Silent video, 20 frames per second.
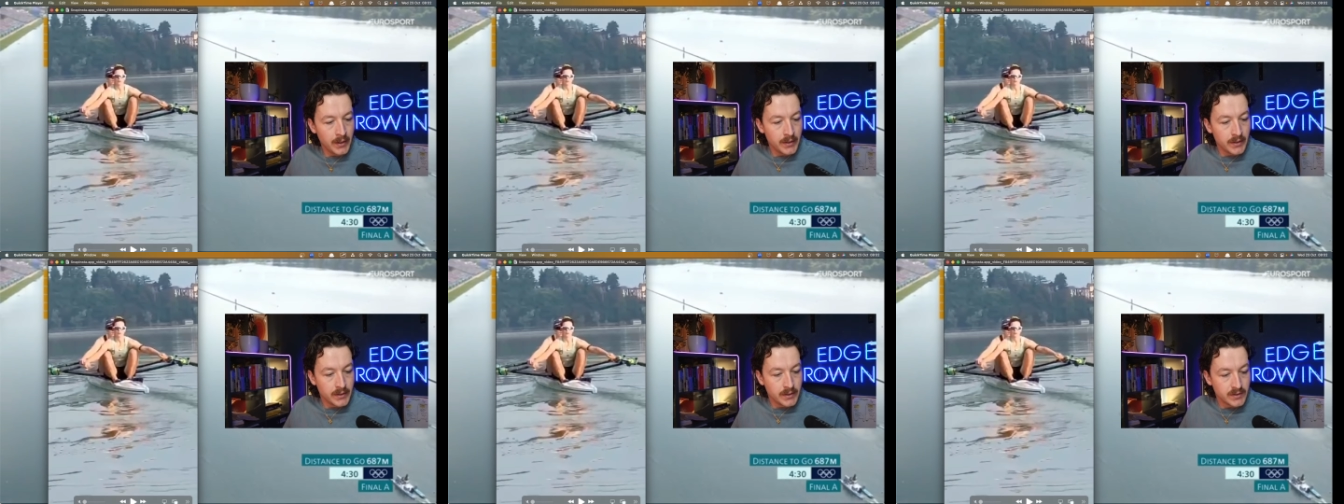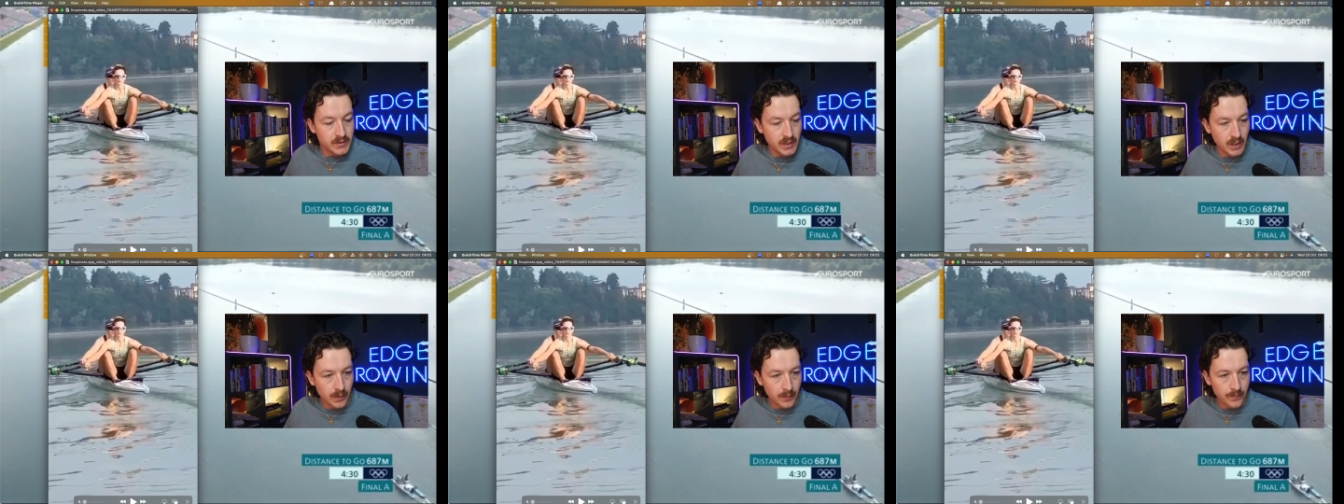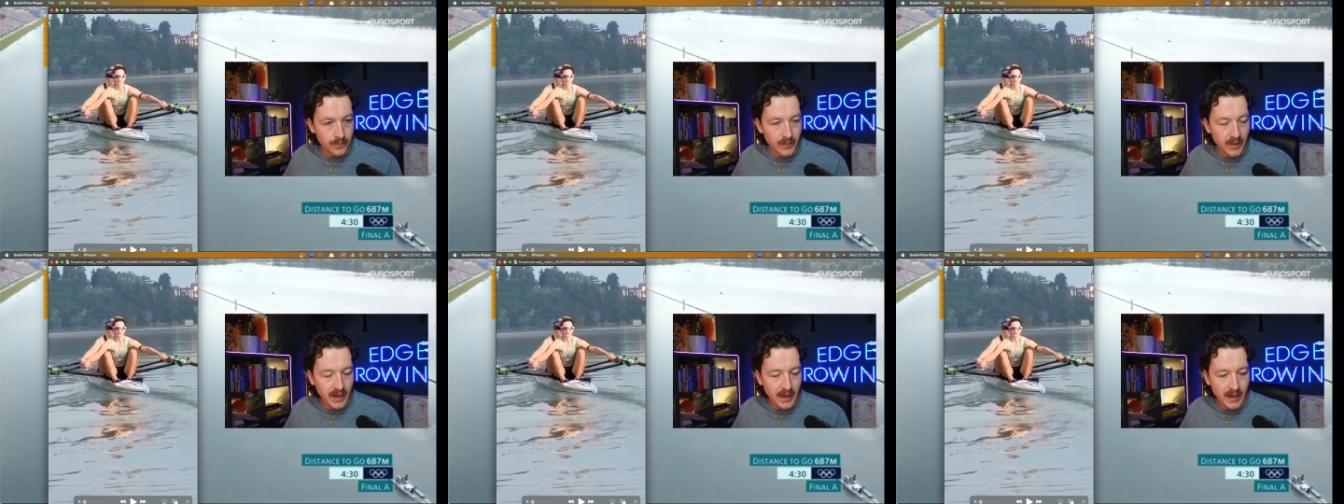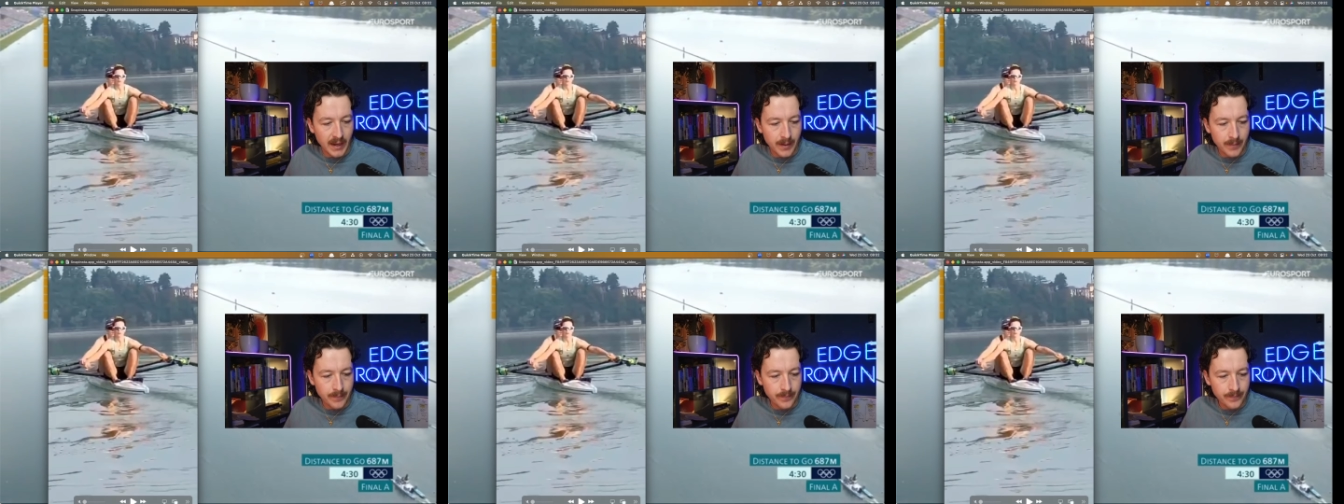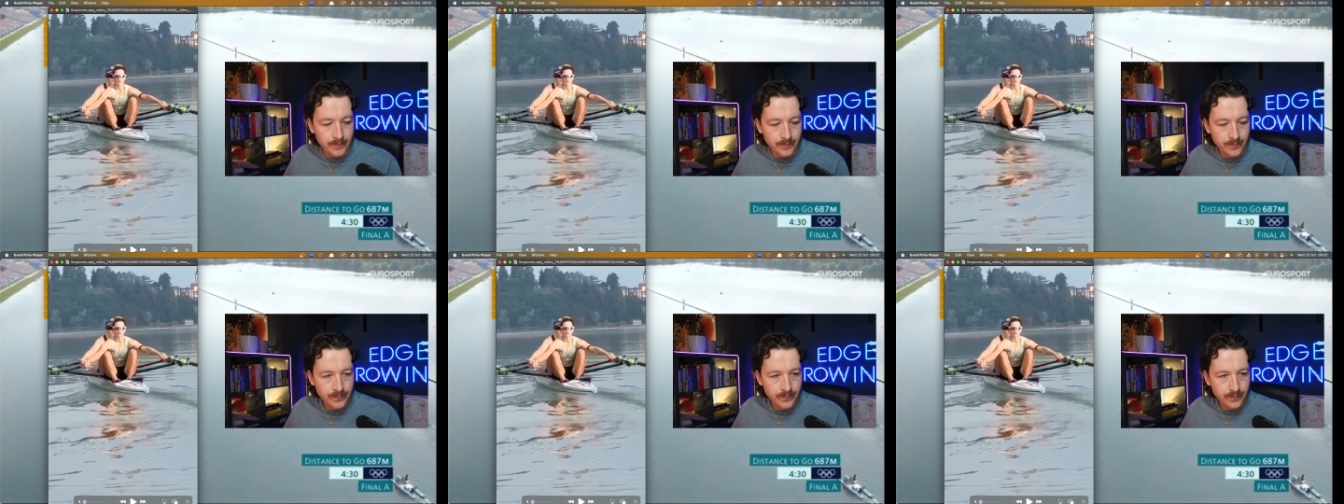So, I
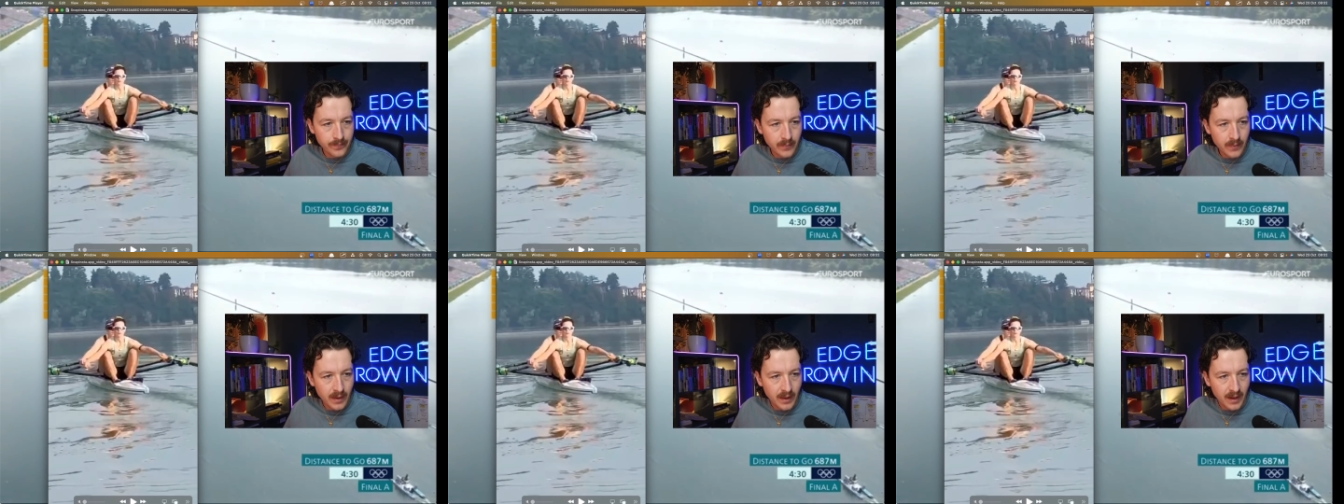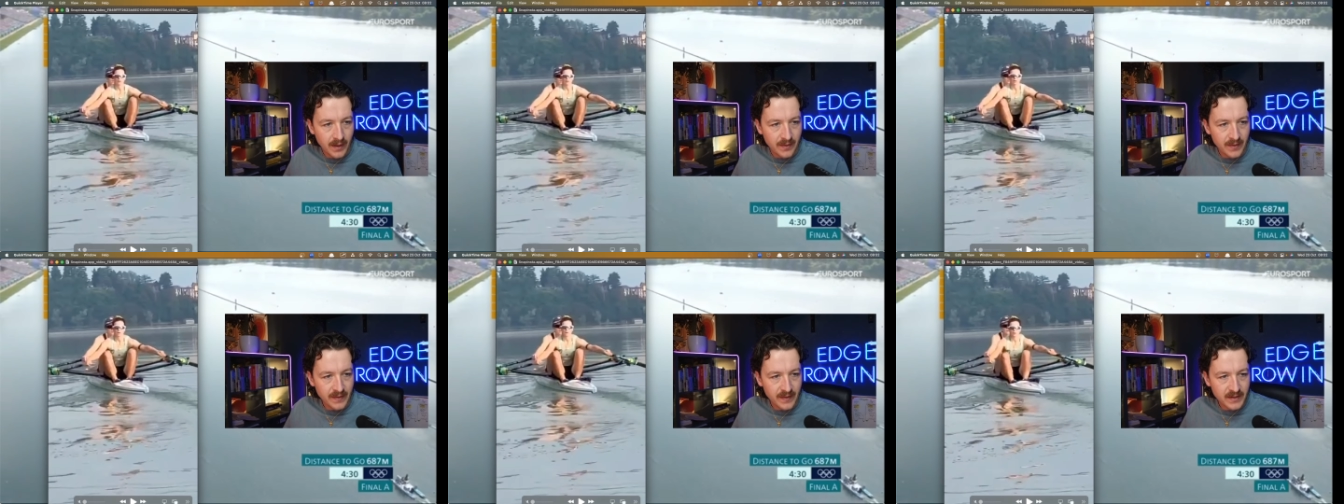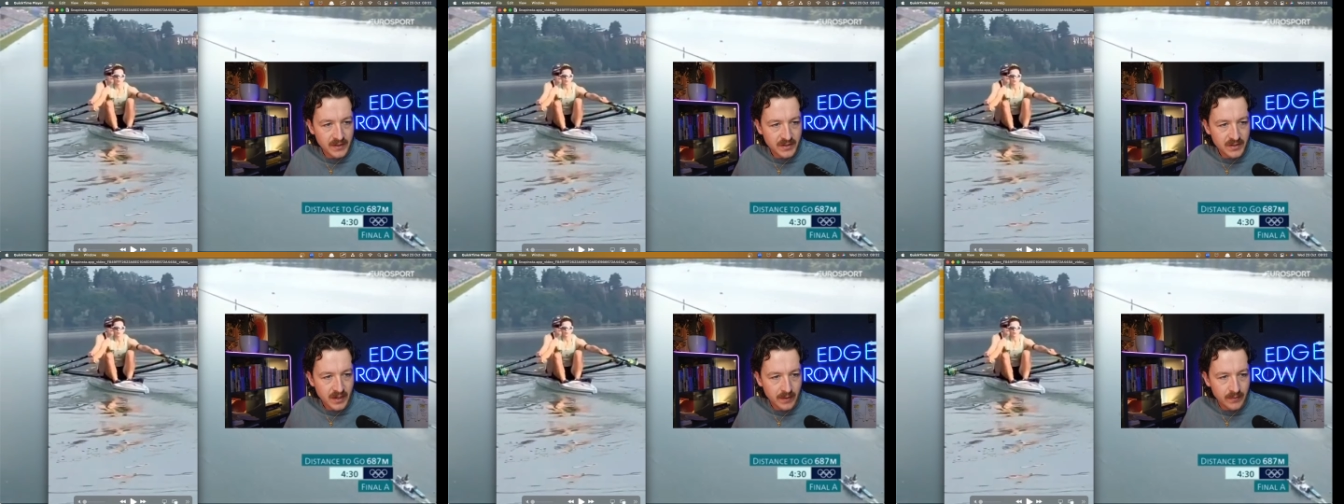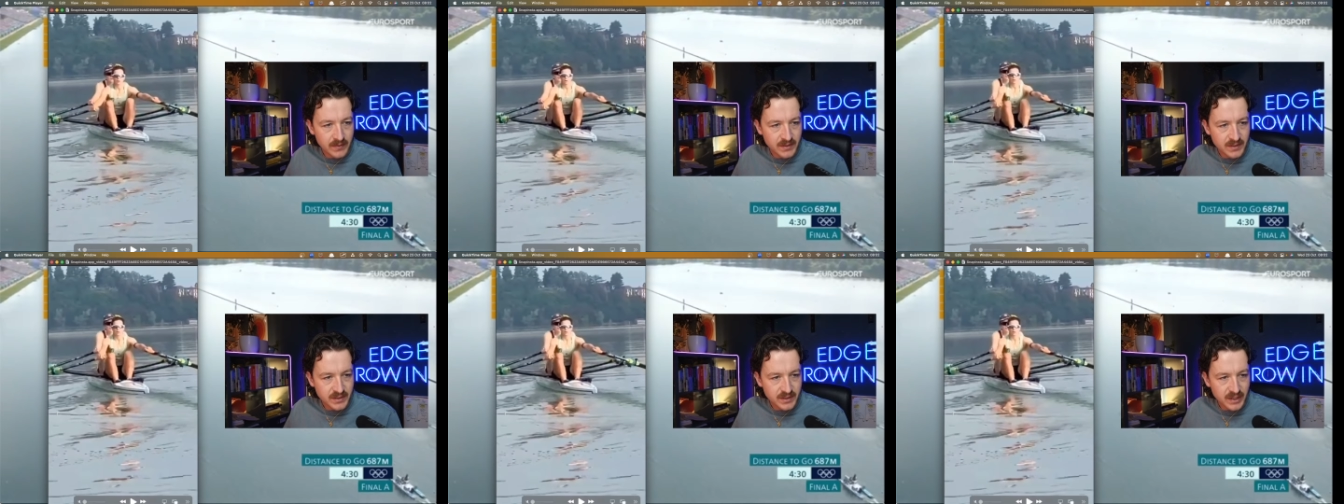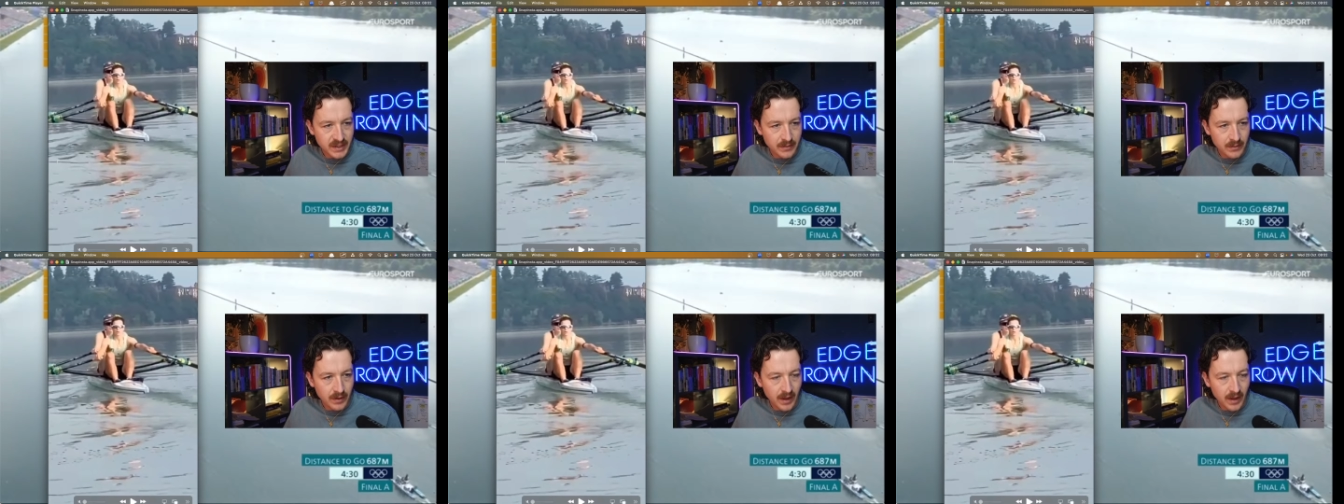think that just covers the general.